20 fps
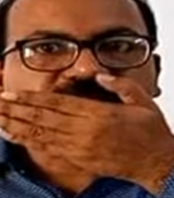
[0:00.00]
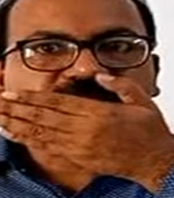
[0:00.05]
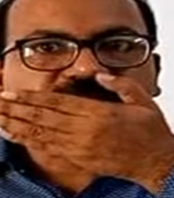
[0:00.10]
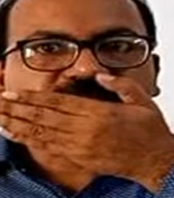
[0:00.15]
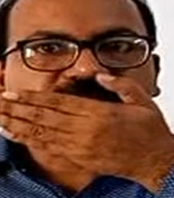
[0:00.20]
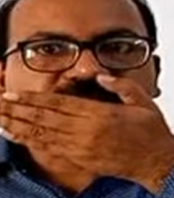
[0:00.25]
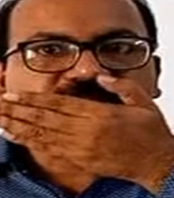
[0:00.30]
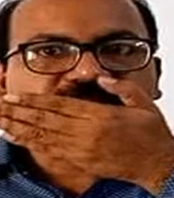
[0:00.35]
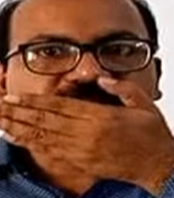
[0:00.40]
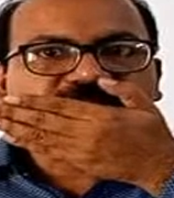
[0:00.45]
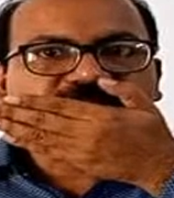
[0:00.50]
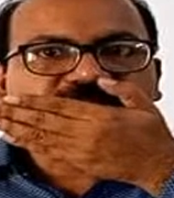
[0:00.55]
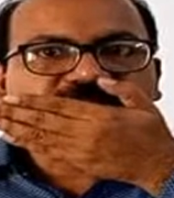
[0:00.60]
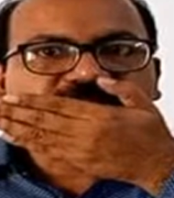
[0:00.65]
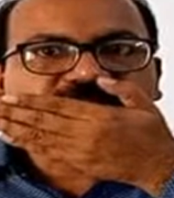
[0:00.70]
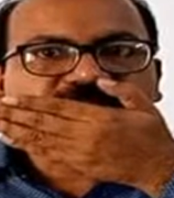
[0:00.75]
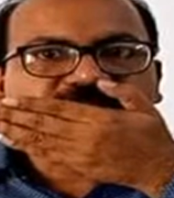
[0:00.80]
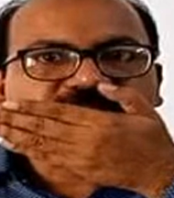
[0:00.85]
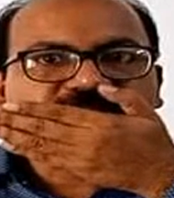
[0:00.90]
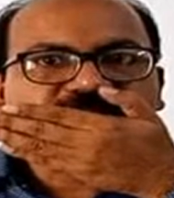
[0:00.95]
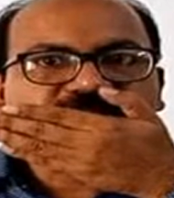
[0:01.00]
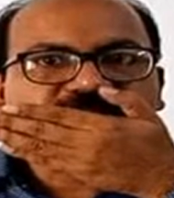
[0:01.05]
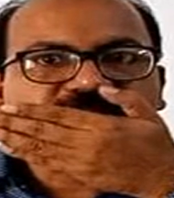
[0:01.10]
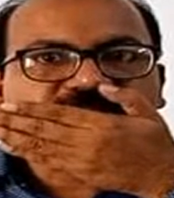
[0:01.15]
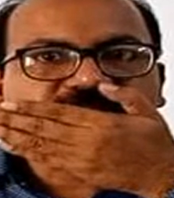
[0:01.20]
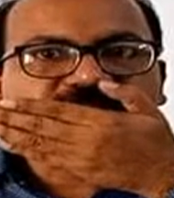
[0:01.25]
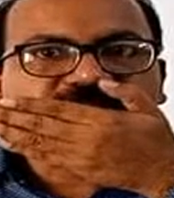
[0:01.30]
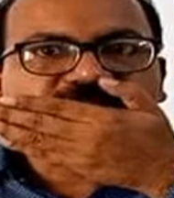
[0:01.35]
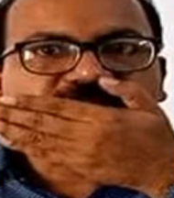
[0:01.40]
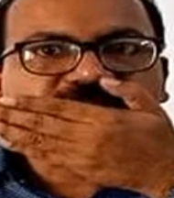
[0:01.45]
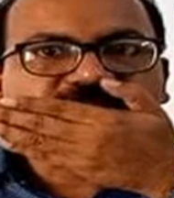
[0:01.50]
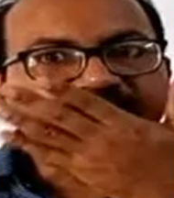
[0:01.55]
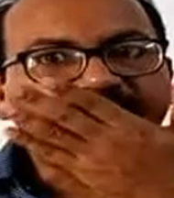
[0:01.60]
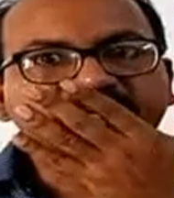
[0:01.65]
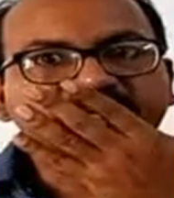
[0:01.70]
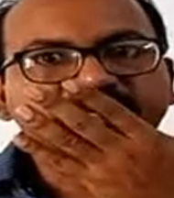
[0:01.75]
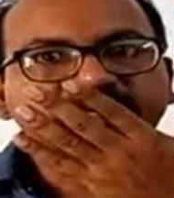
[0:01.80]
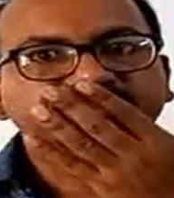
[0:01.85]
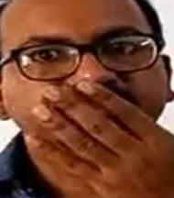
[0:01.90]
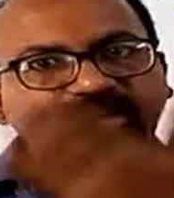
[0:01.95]
gases. And
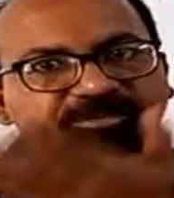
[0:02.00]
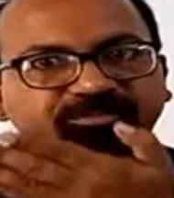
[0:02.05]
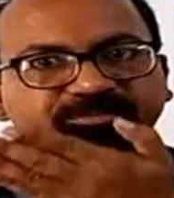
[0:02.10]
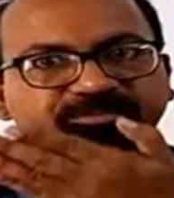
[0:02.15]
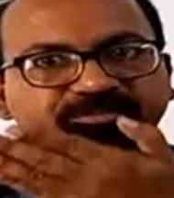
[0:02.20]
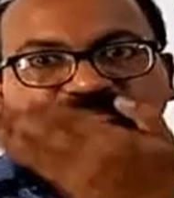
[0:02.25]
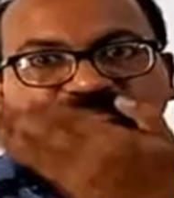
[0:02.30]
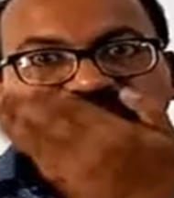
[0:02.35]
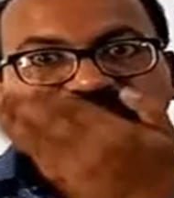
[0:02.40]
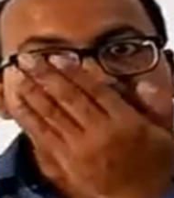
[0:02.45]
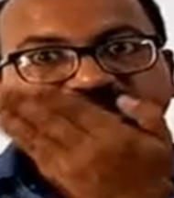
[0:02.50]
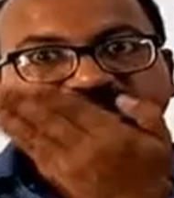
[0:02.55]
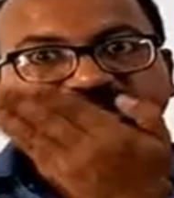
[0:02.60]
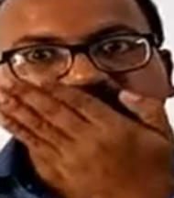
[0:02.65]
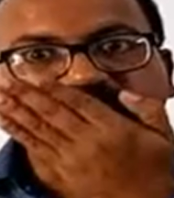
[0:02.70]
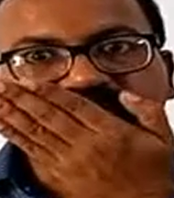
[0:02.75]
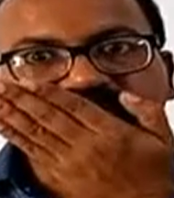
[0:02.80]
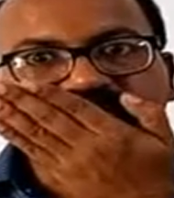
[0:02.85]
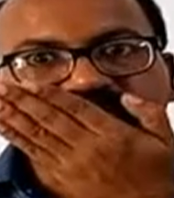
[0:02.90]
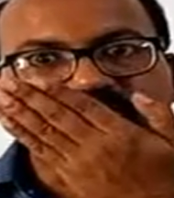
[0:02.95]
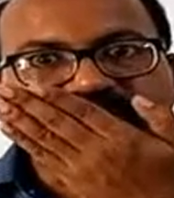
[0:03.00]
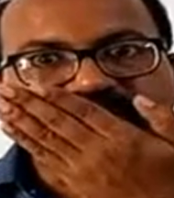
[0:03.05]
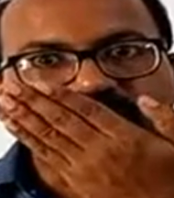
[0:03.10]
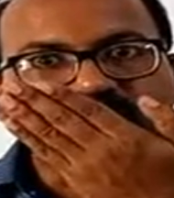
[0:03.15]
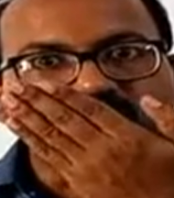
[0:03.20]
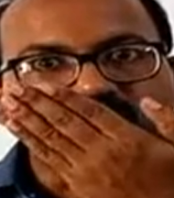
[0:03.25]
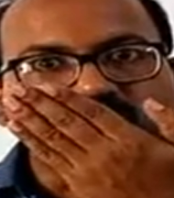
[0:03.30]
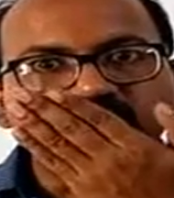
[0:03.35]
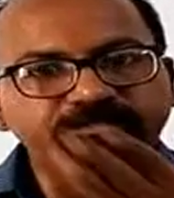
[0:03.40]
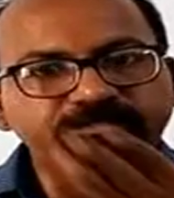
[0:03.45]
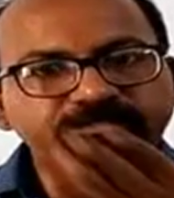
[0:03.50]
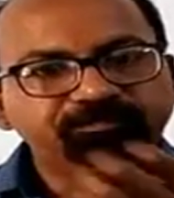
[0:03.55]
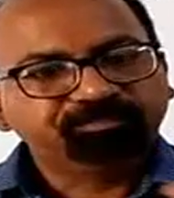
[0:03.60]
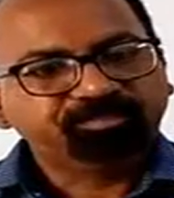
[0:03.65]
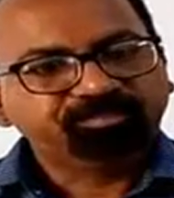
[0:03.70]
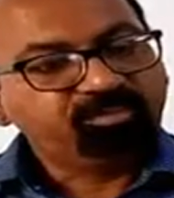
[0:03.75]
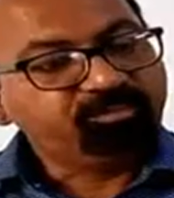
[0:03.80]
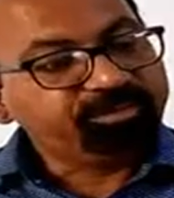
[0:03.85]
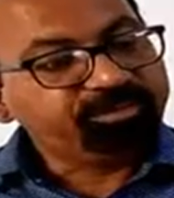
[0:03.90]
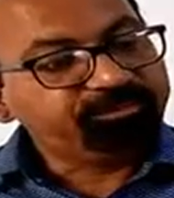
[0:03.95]
if the weather is very cold, we
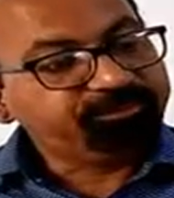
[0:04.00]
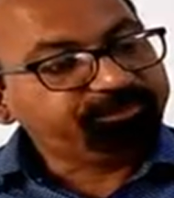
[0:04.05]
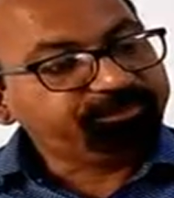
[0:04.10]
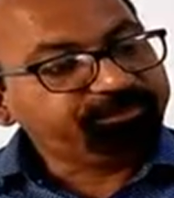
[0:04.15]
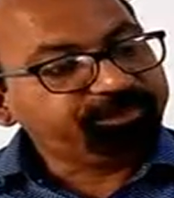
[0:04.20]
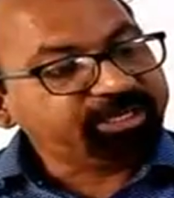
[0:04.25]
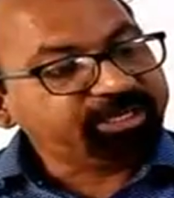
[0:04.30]
feel